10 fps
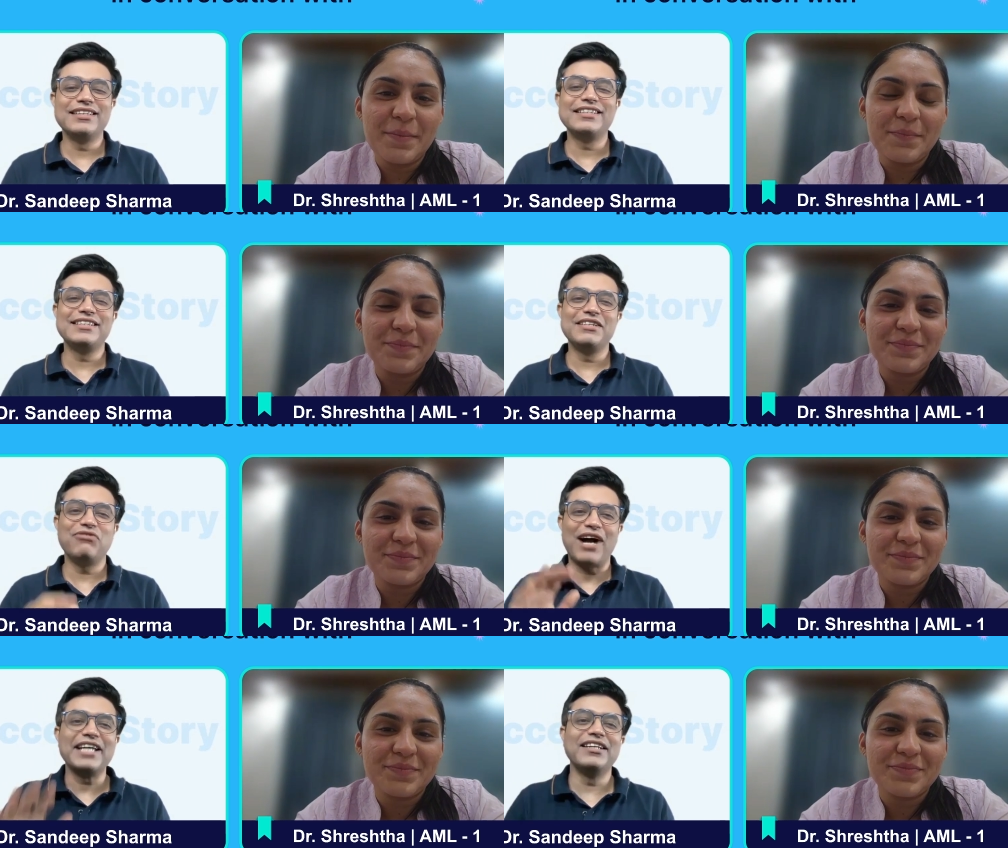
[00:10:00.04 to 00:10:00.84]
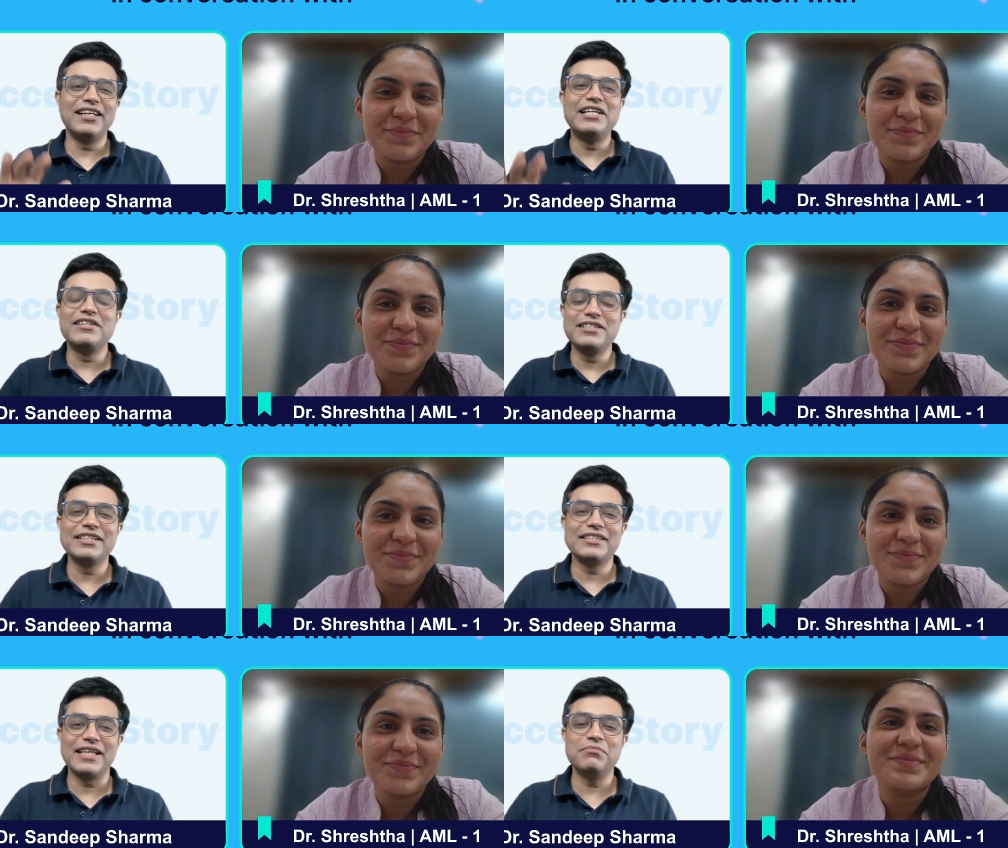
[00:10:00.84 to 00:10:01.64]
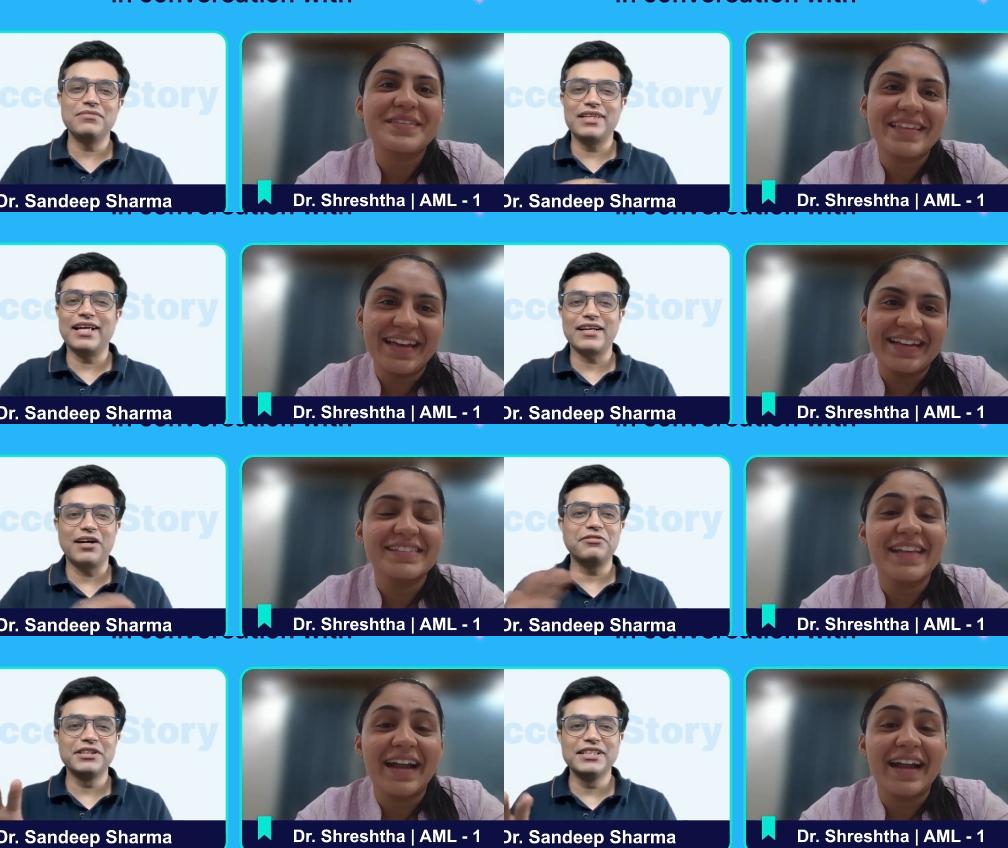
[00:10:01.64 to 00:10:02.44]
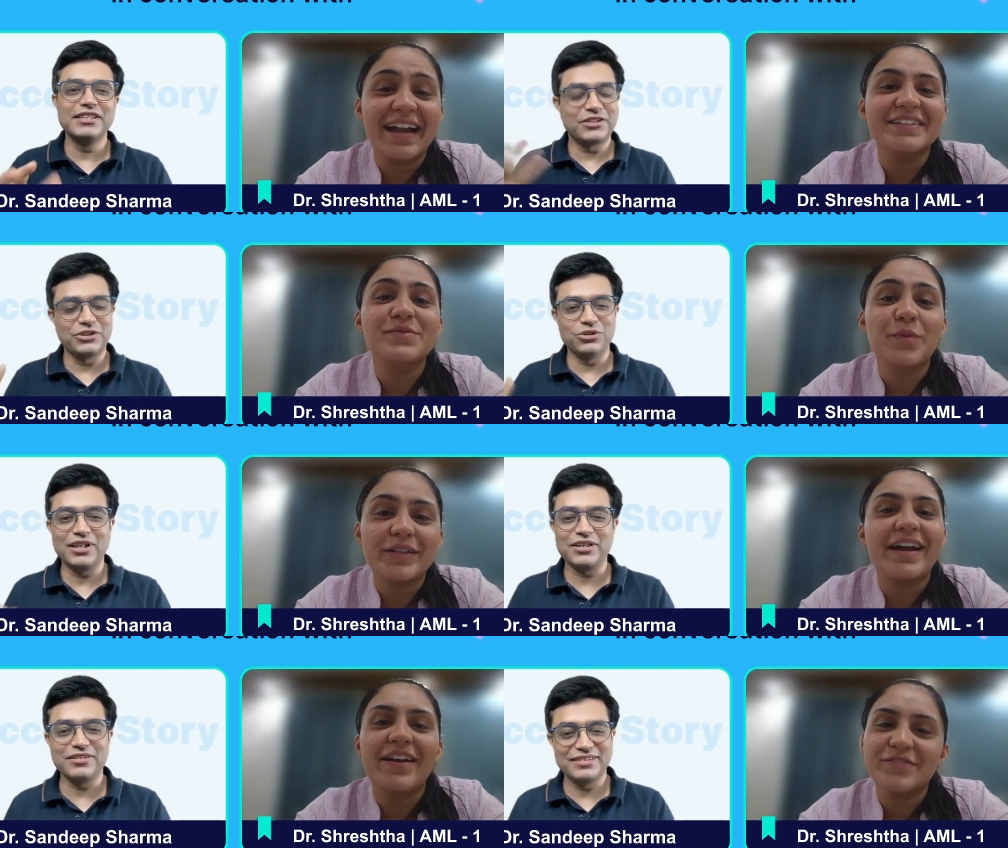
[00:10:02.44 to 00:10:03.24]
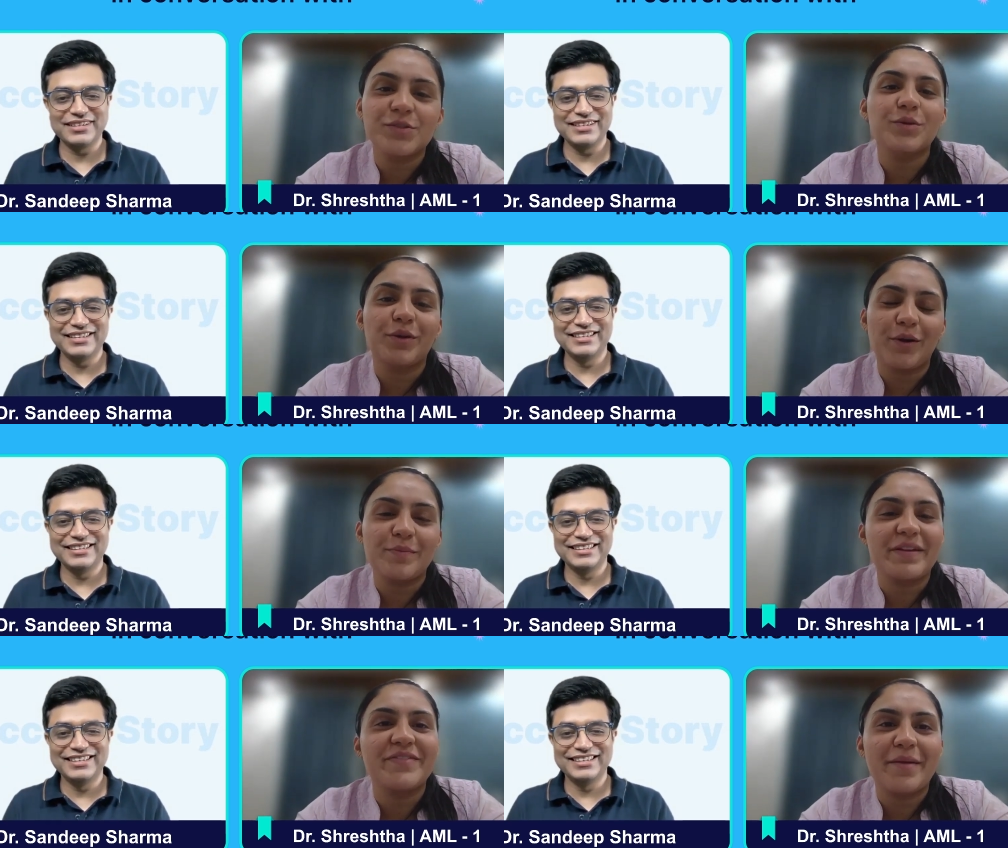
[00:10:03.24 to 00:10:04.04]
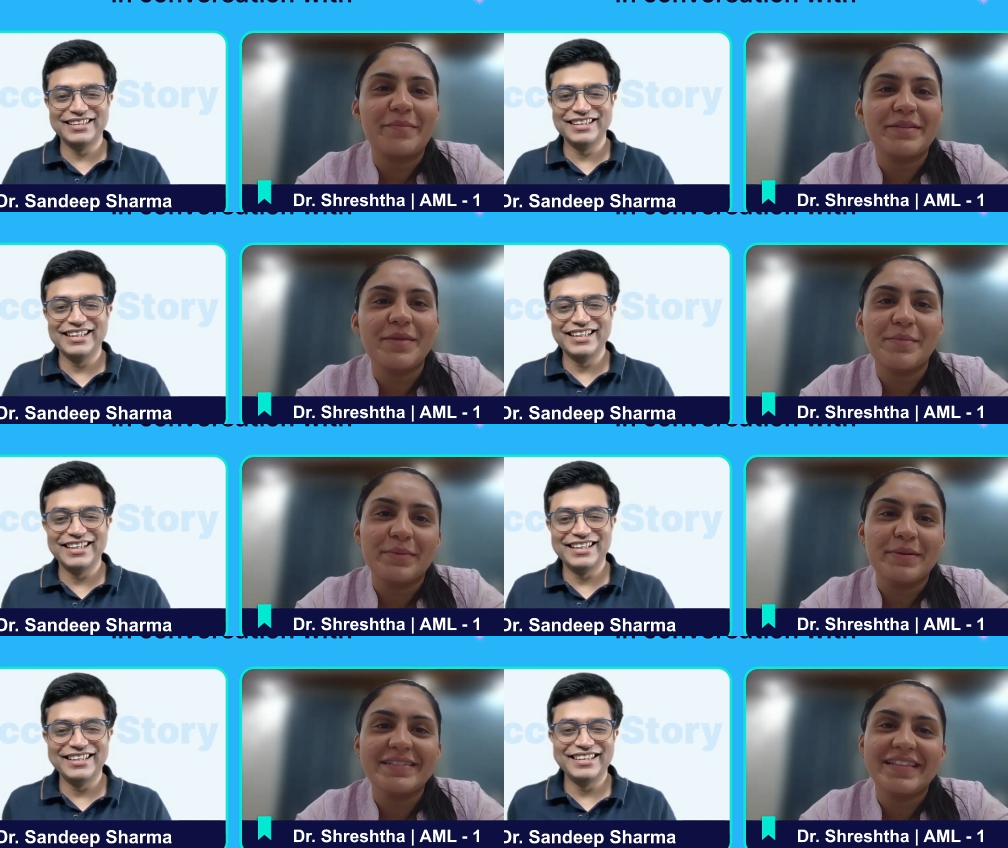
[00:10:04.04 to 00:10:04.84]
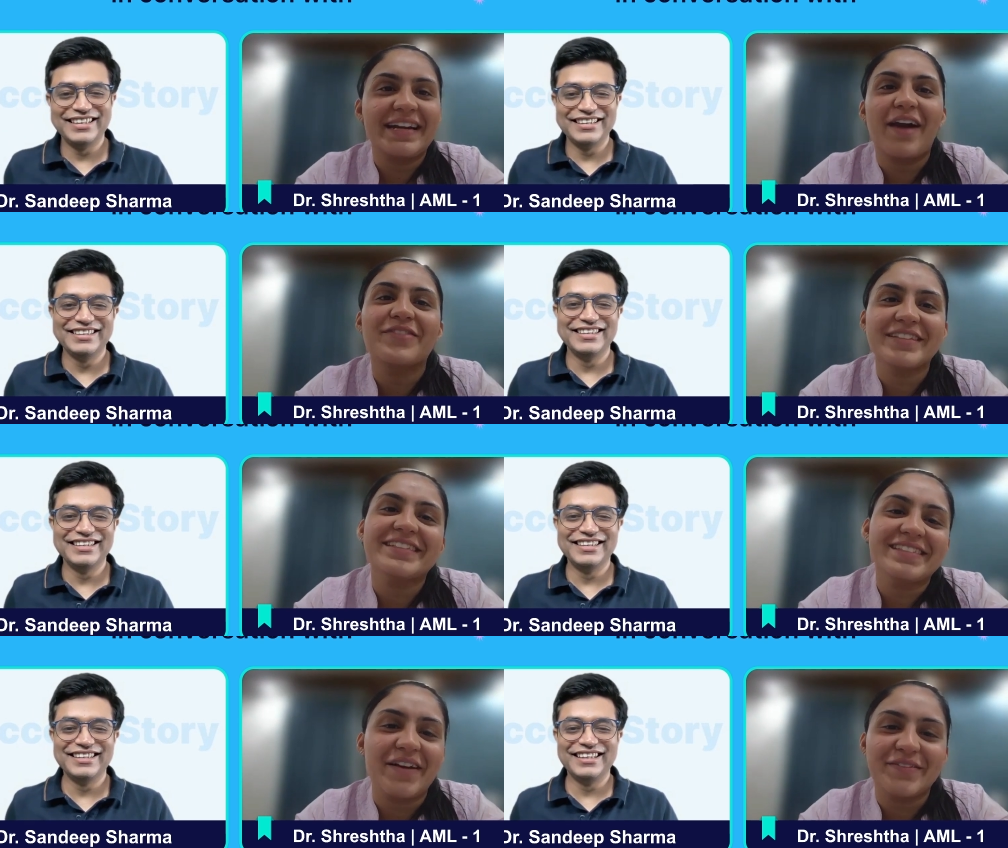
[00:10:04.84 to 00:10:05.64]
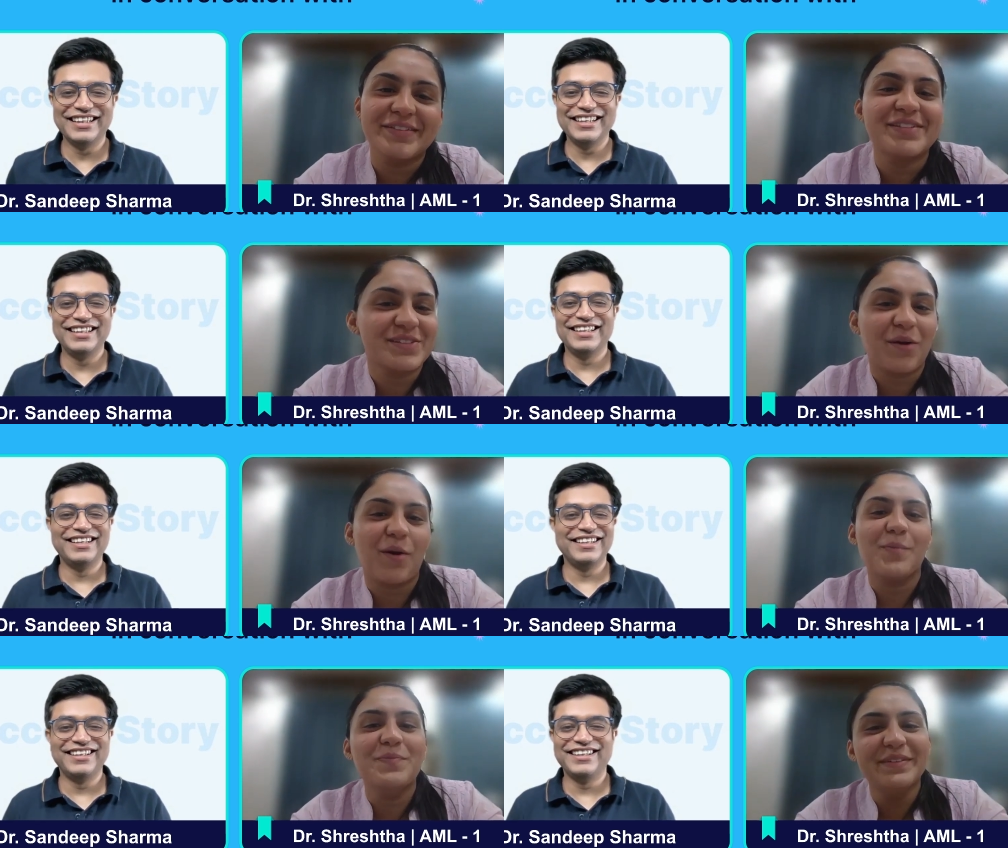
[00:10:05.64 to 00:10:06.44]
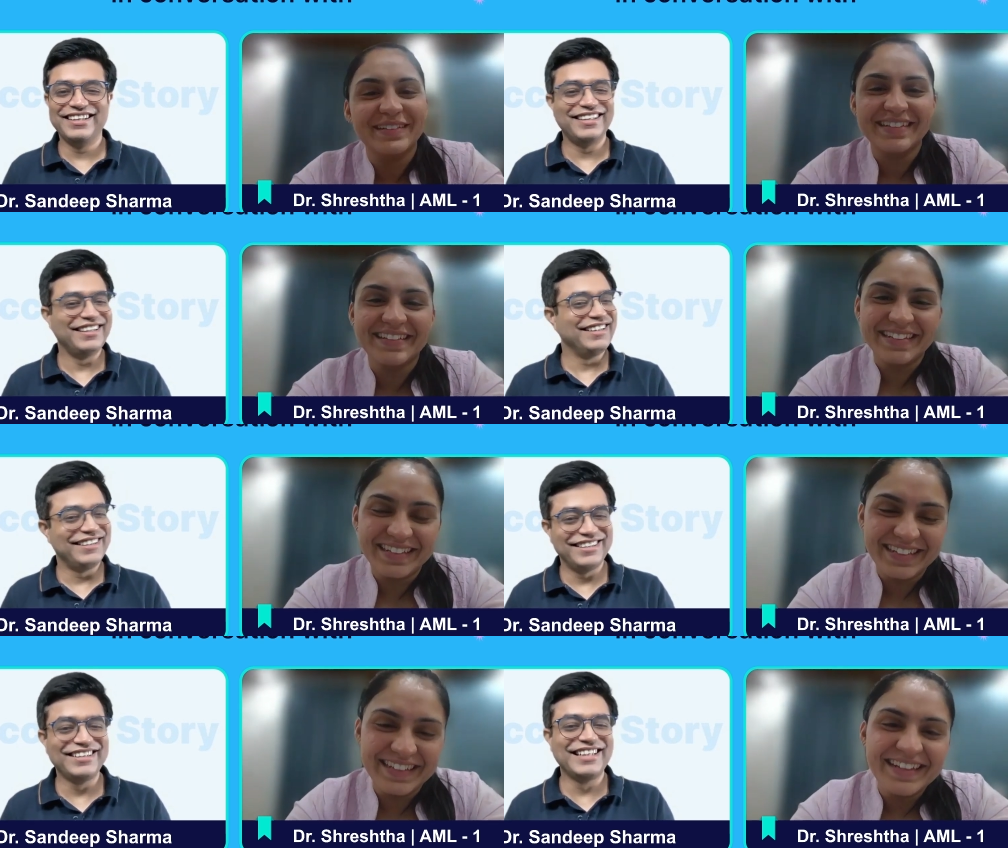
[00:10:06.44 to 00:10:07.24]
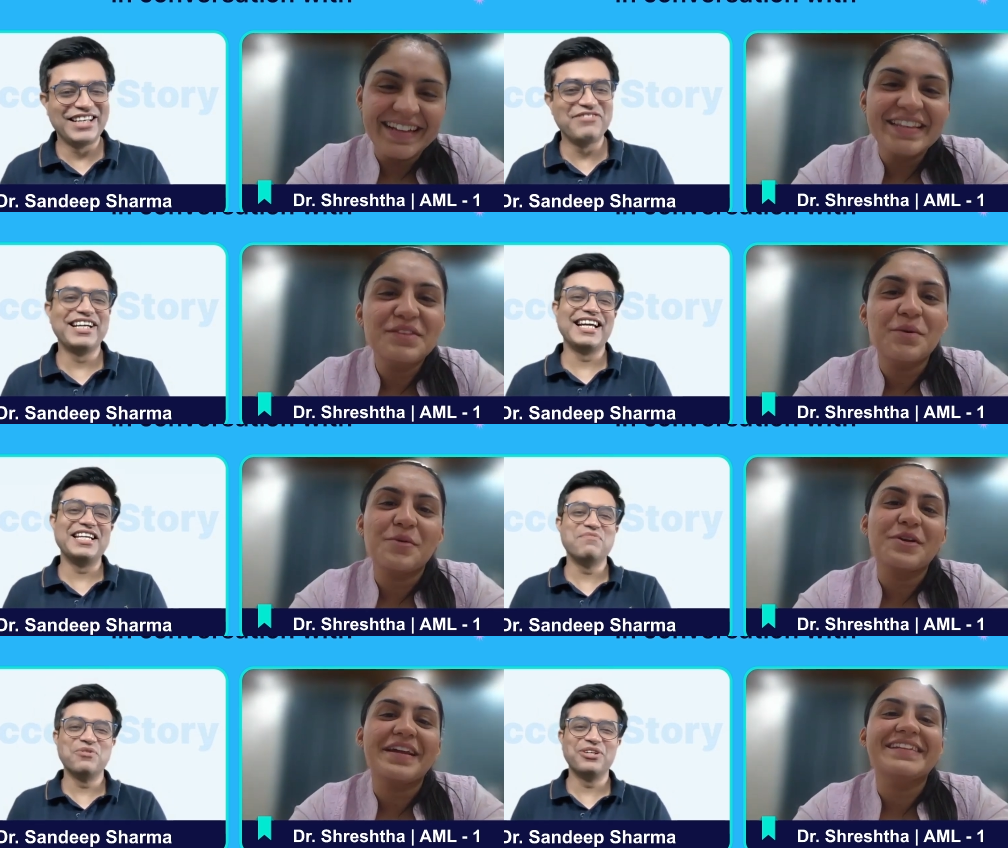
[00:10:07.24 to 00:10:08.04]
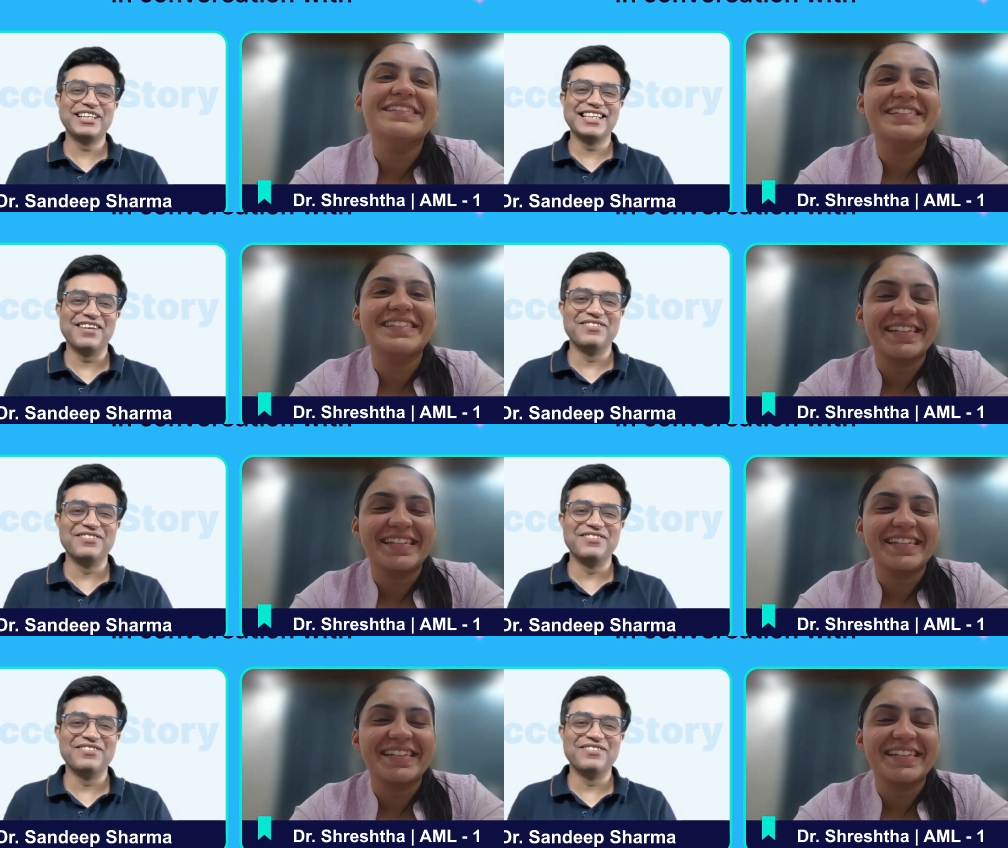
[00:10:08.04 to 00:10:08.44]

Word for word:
Speaker 1: this is the final entrance exam. Like after that this, is
Speaker 2: what I have told all my family members that after this I will stop
Speaker 1: giving no more entrance